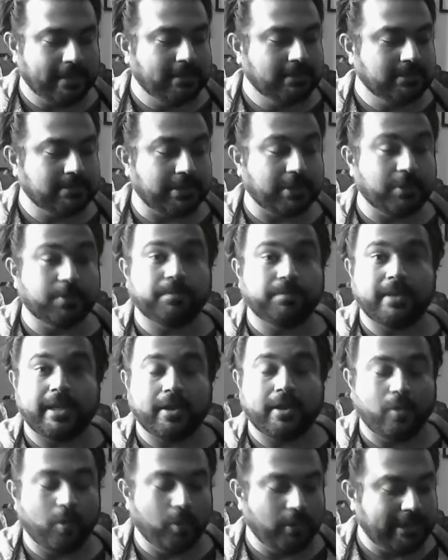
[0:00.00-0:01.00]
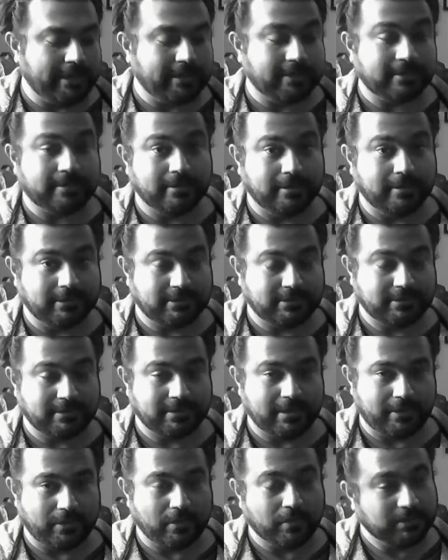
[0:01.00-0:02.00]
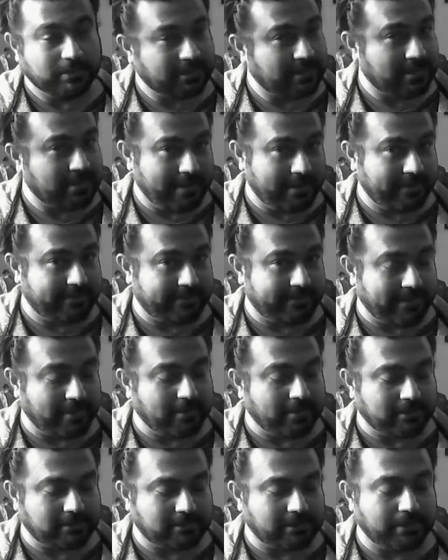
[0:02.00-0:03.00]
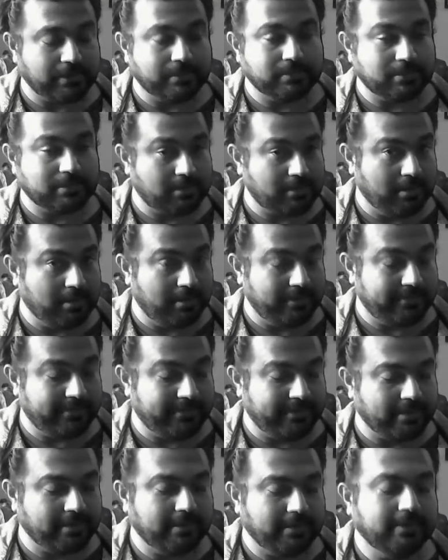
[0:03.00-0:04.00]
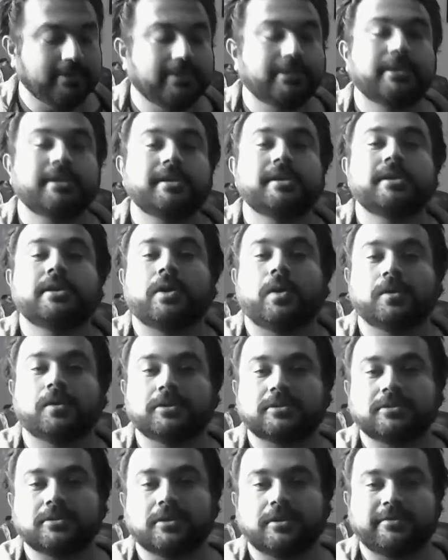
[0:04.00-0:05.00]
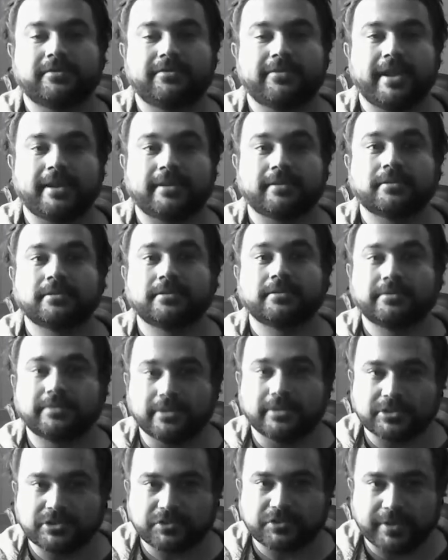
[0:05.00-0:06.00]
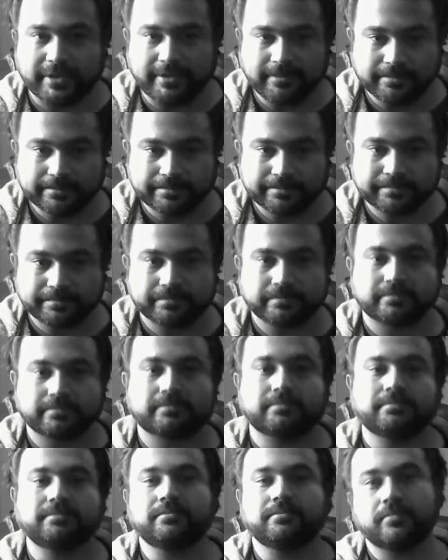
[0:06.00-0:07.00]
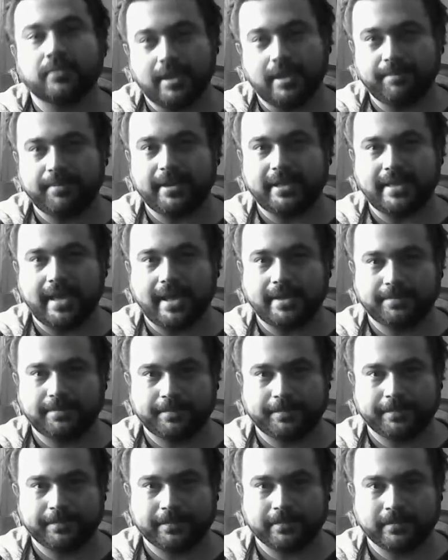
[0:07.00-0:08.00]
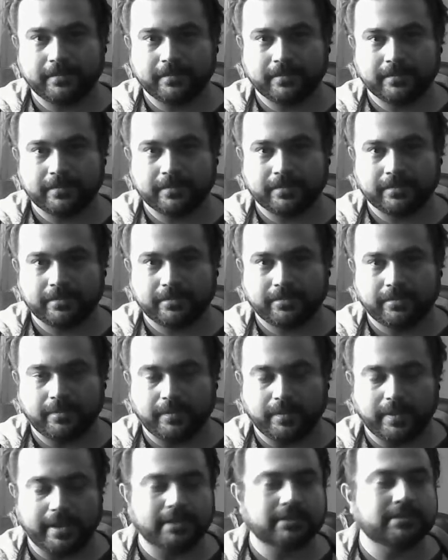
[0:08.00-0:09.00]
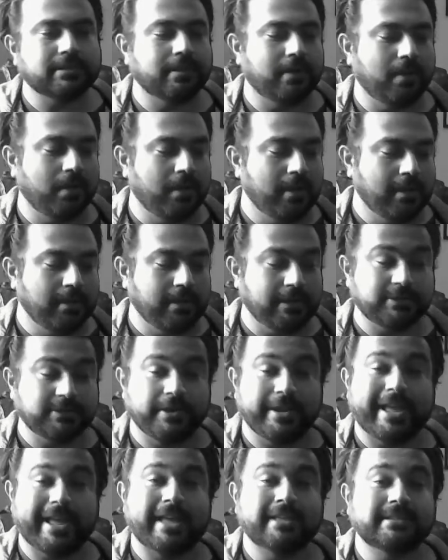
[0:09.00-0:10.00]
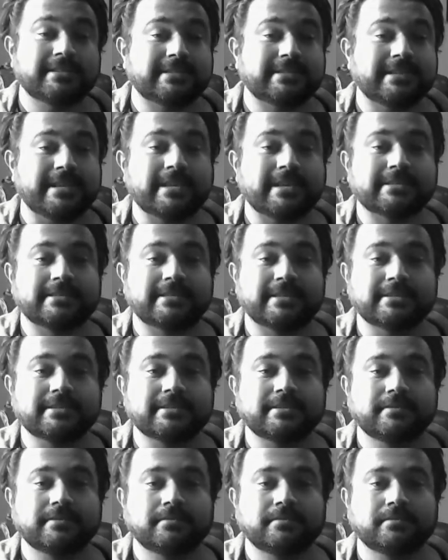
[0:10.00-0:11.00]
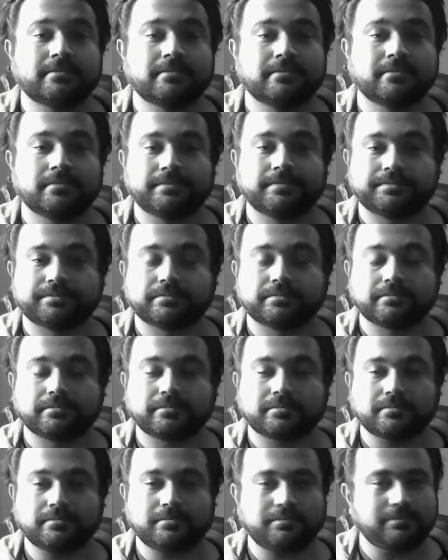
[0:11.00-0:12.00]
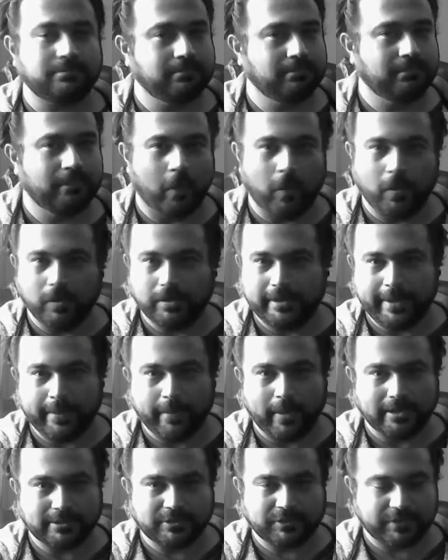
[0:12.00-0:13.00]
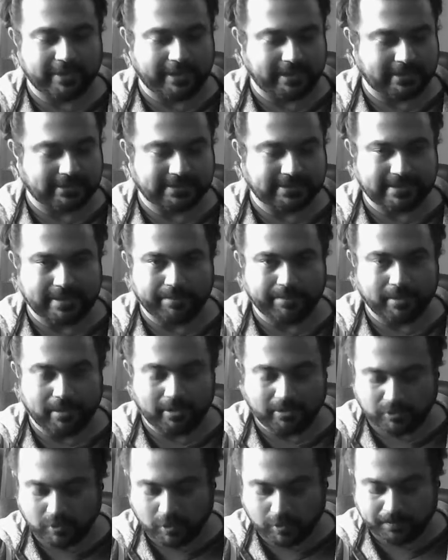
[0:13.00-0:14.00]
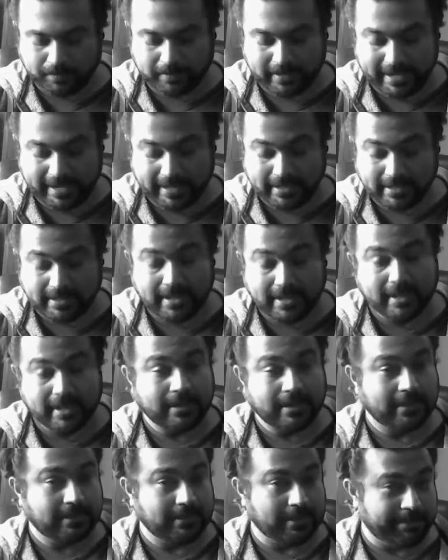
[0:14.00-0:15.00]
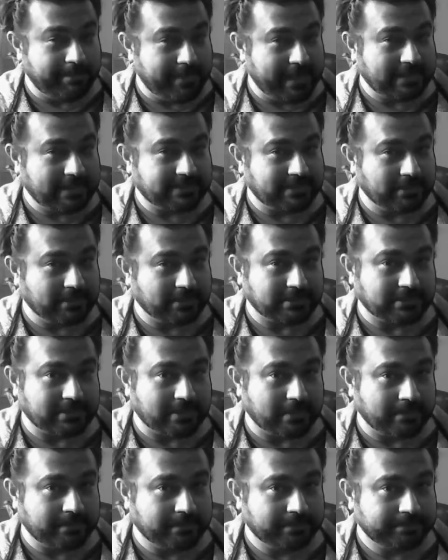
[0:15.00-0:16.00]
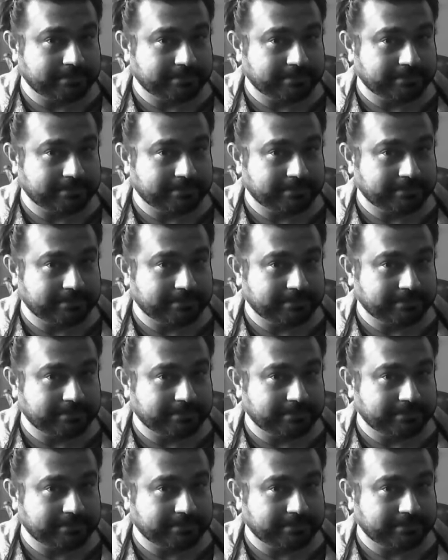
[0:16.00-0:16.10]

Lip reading: So you play only the thirds. Now use the correct finger. So use the third finger on the third fret, first string, and play that. Right? So let's do it again. C is this. Only one string, simple. Don't play the bass notes though.